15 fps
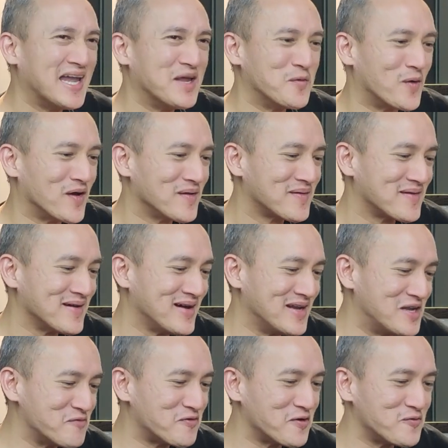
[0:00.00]
it was a
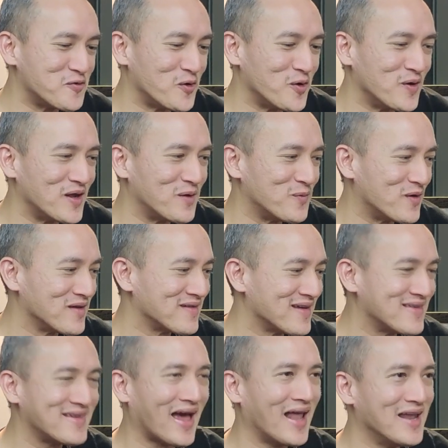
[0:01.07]
different role. It was a
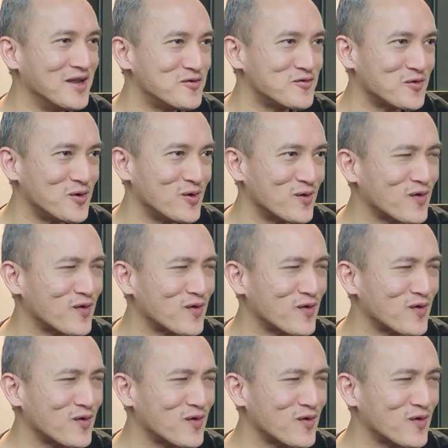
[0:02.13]
talent role.